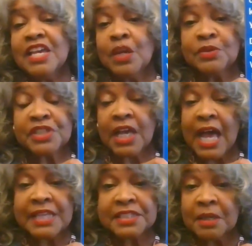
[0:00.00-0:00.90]
It was a
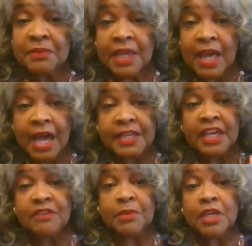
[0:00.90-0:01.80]
concept that God
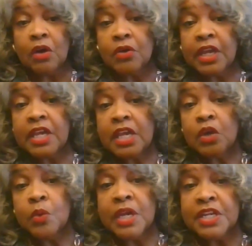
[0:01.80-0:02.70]
gave me. Okay,
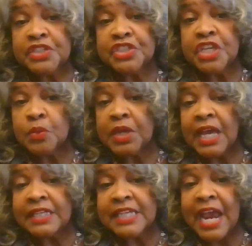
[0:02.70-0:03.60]
we're in the city, we
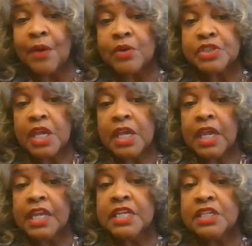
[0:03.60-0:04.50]
got towers,
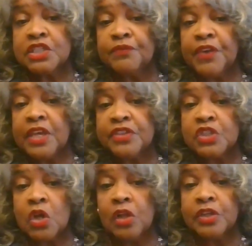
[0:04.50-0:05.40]
and here's the Faith
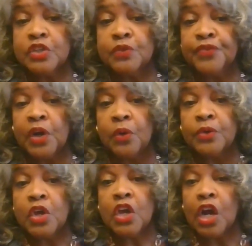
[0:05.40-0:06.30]
is Calling You
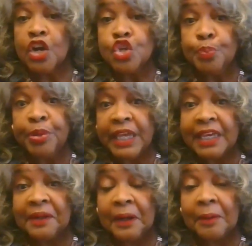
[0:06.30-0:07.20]
phone. Are you
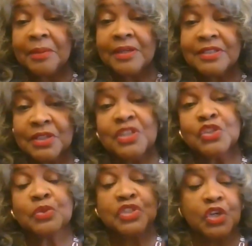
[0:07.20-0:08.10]
picking up? So
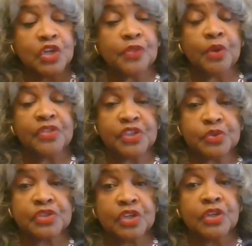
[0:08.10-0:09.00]
this was a
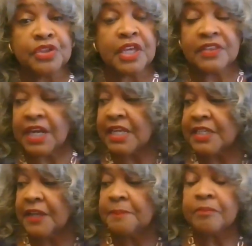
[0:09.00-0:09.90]
good thing that I
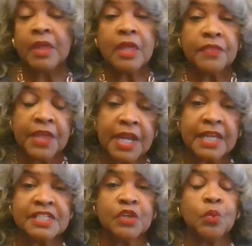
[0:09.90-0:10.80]
did. Then
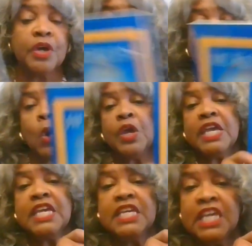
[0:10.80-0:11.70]
I did one called
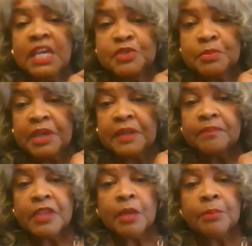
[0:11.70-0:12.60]
He Keeps Me,
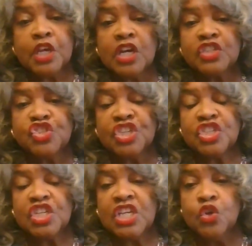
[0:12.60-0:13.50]
because
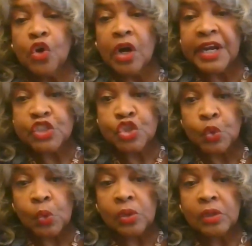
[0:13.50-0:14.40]
you are a
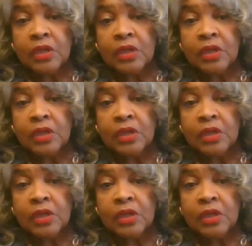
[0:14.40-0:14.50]
jewel.